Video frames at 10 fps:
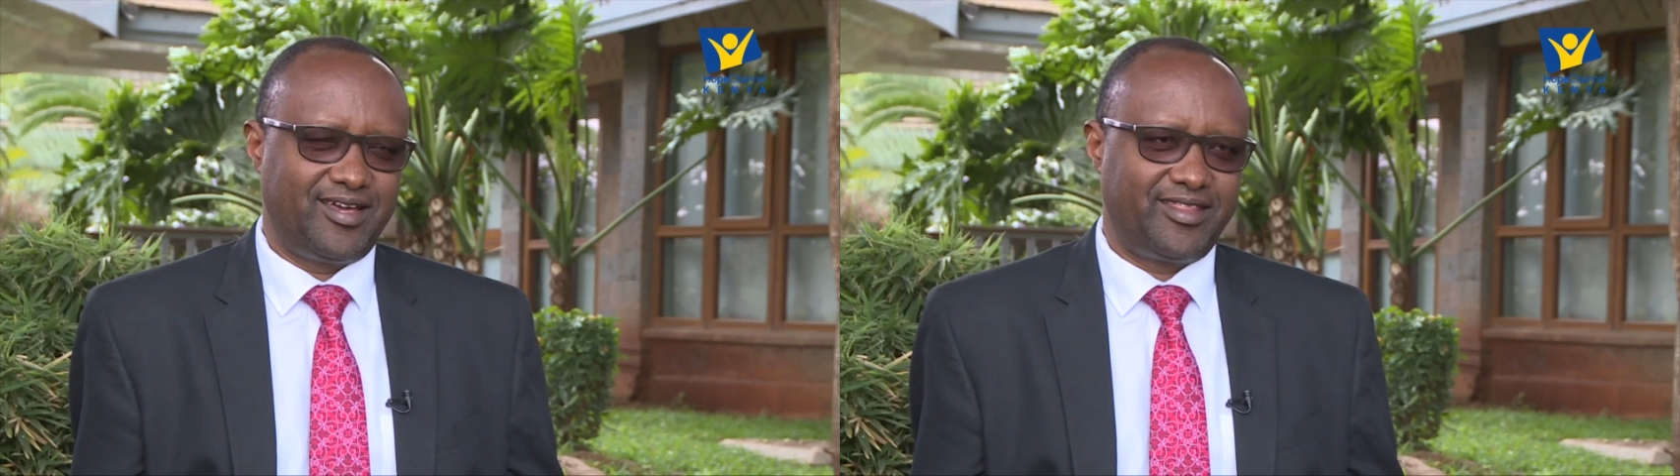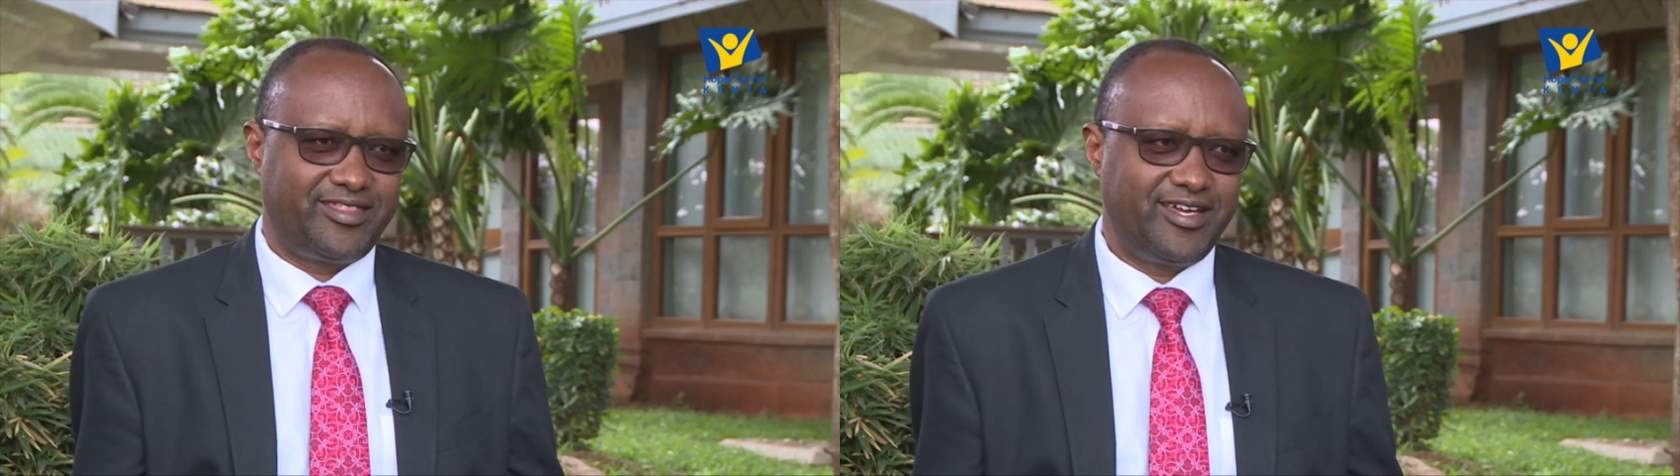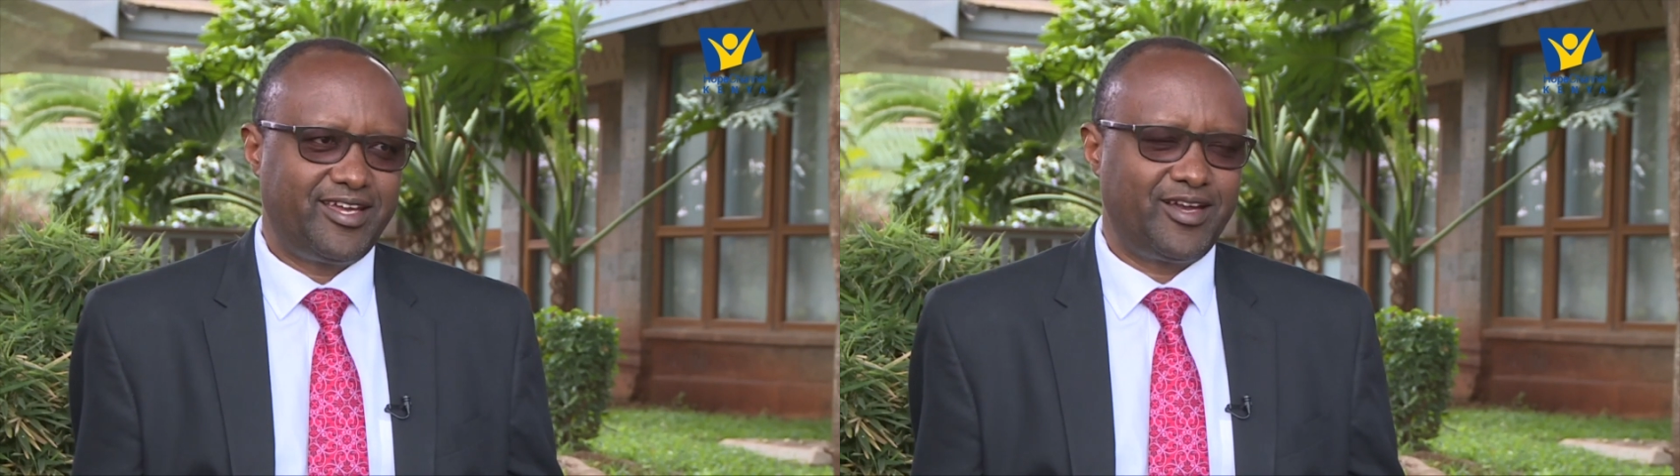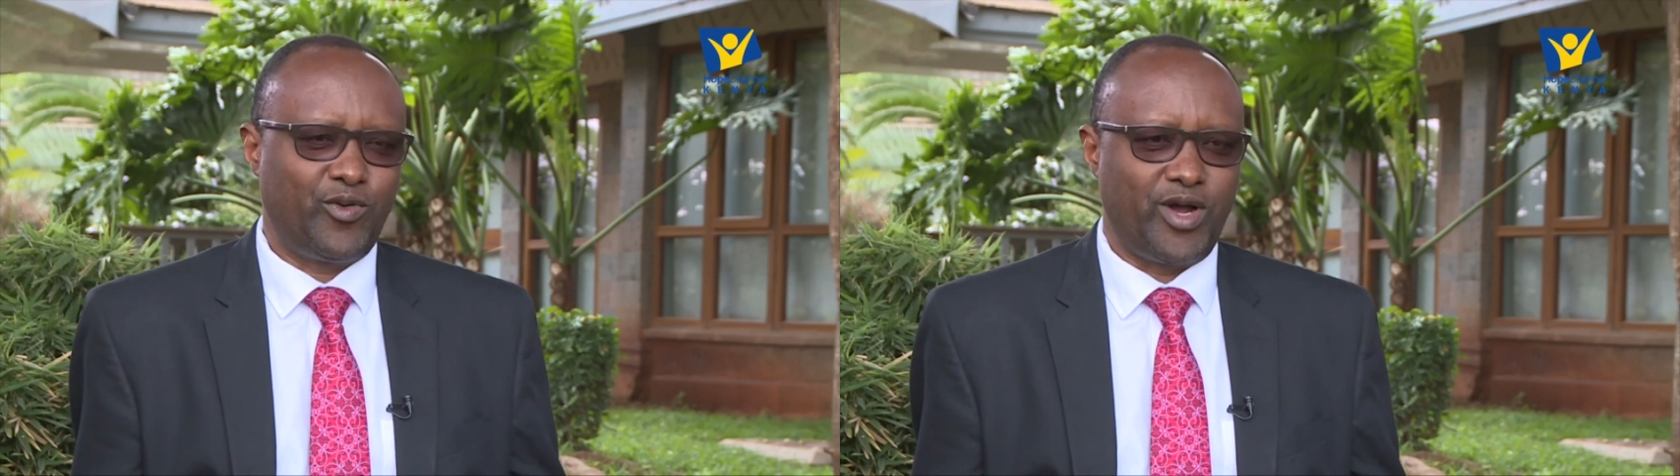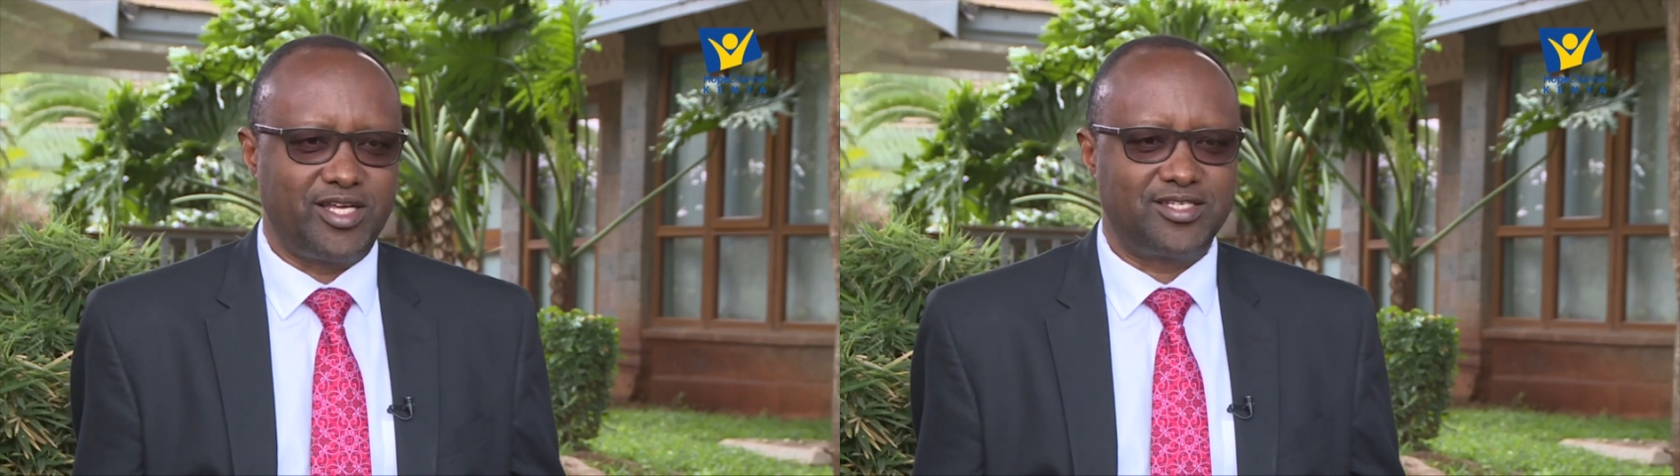thinking
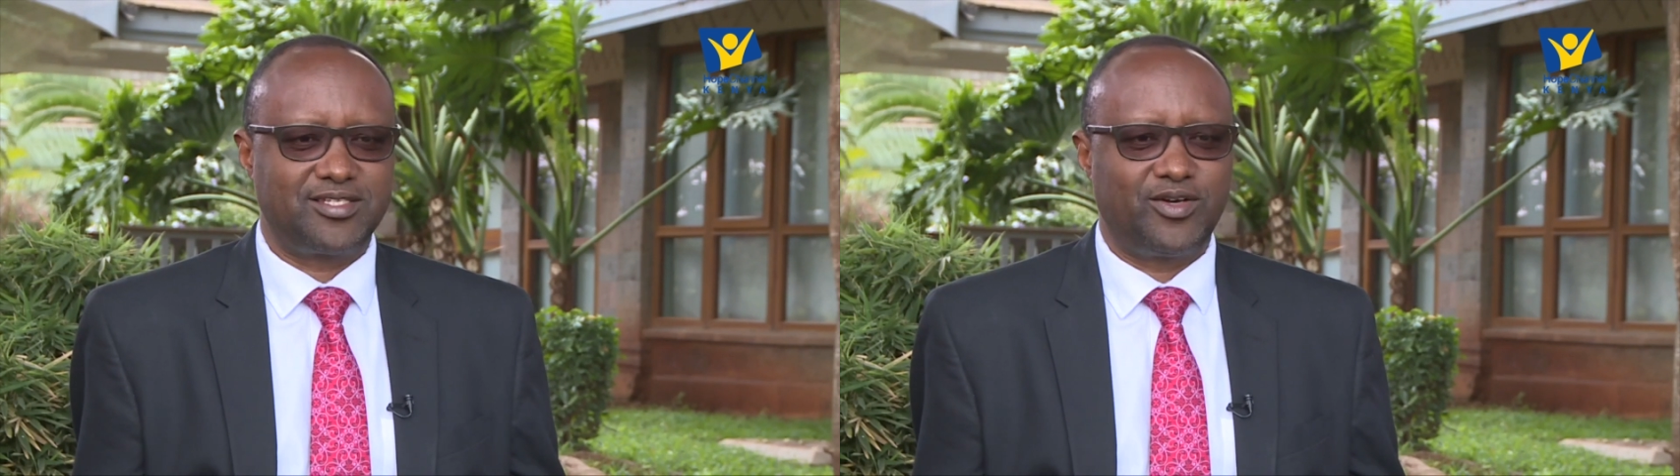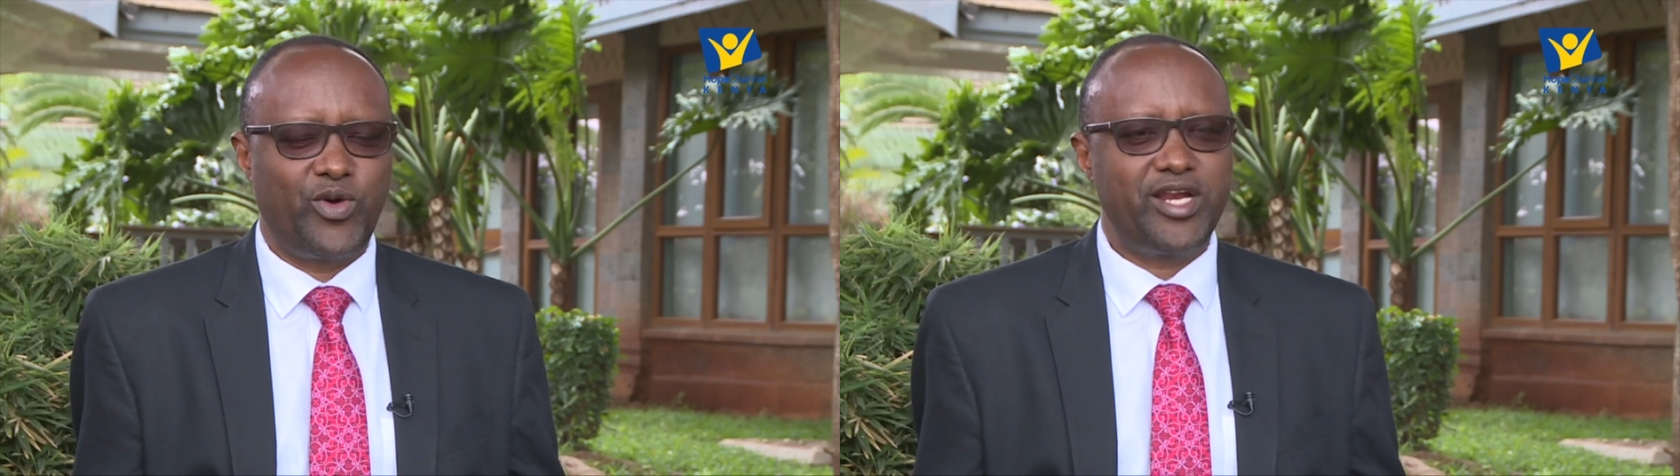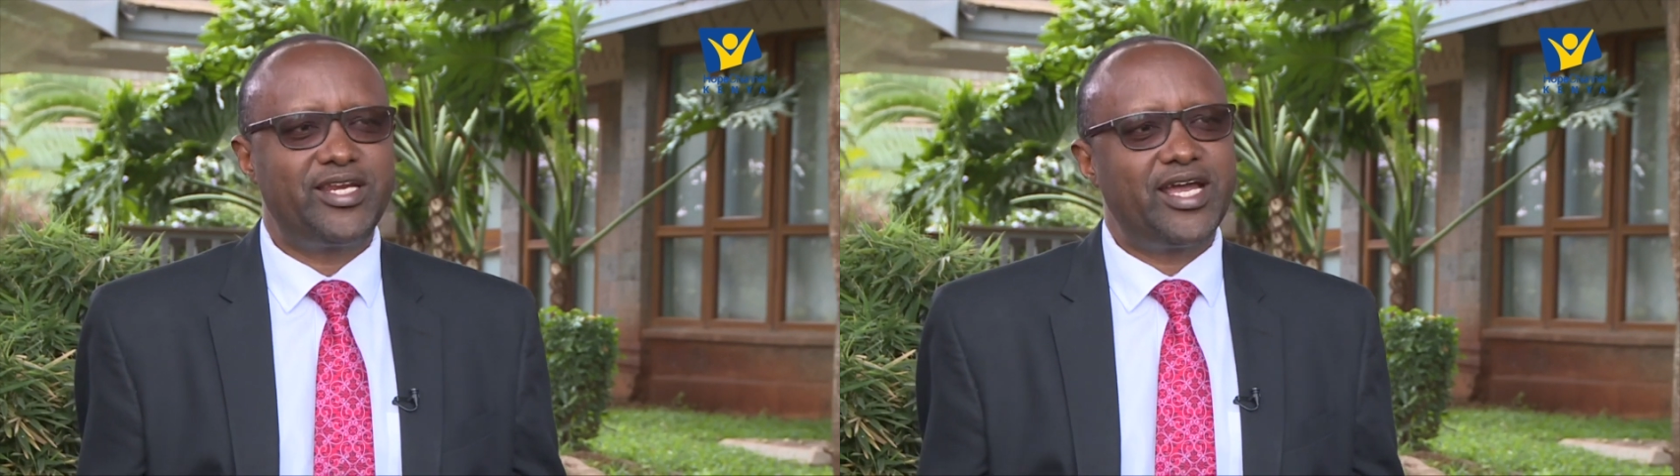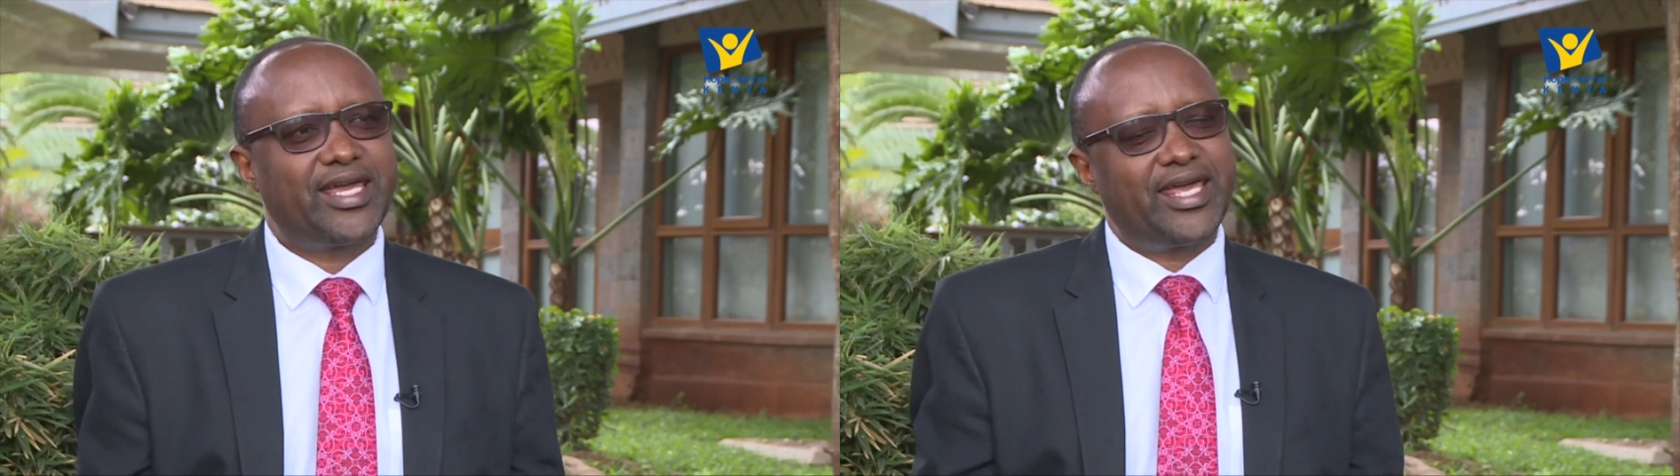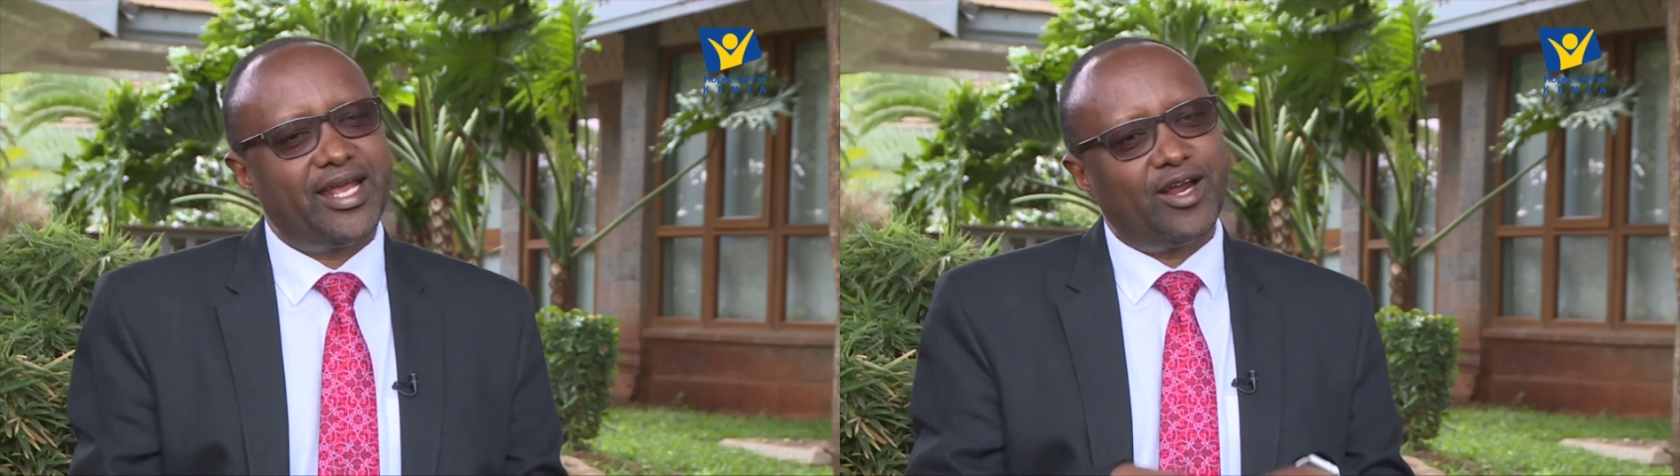was, when they
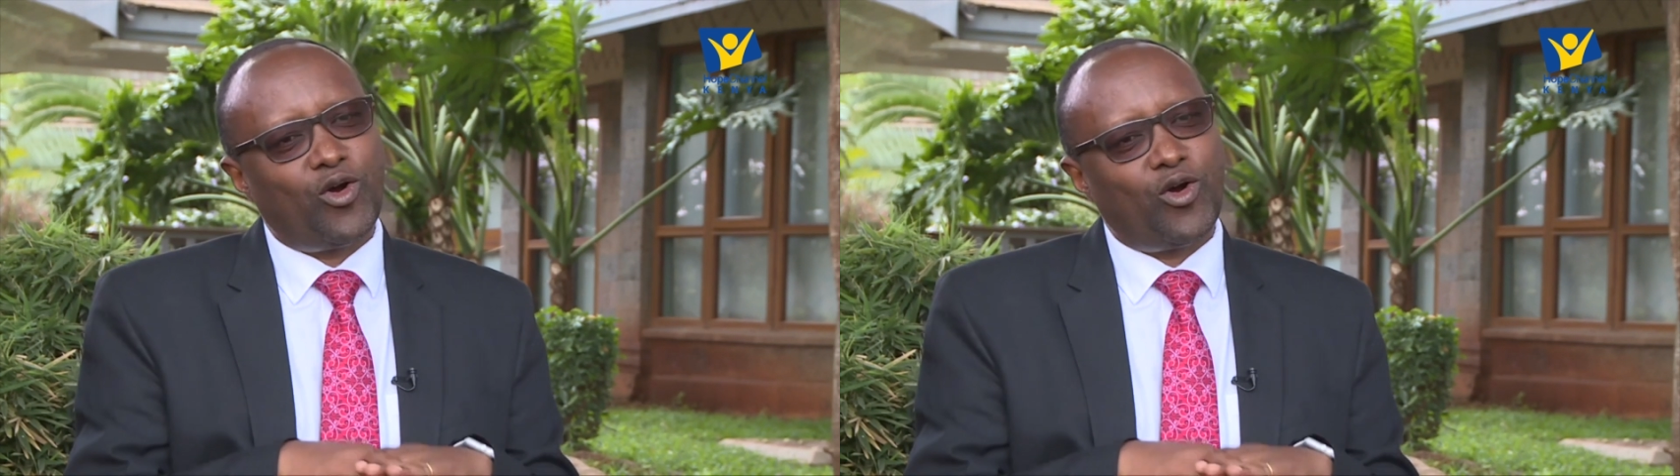kill